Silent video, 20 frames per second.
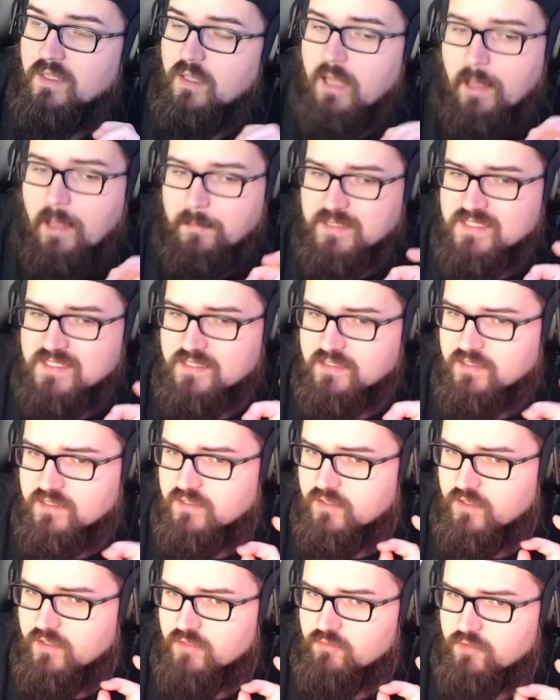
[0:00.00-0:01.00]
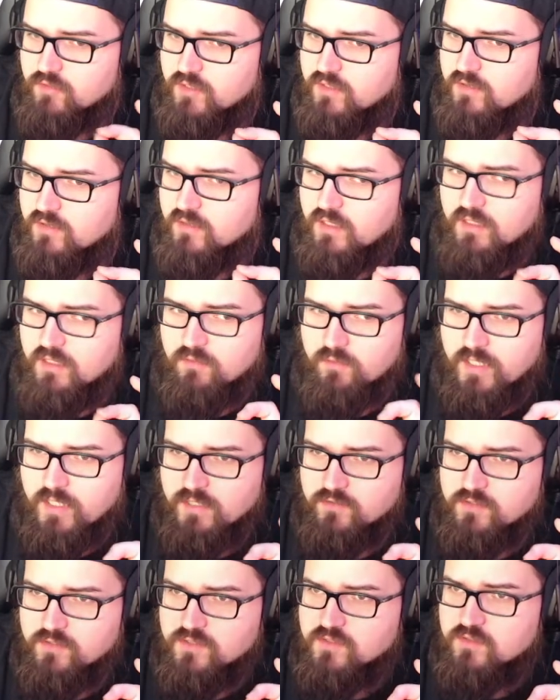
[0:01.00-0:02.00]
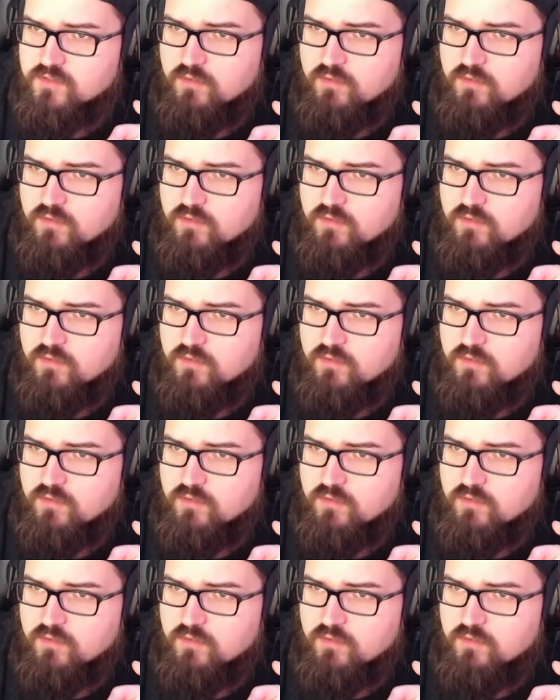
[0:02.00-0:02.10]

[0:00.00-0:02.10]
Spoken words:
I must say the narrator is doing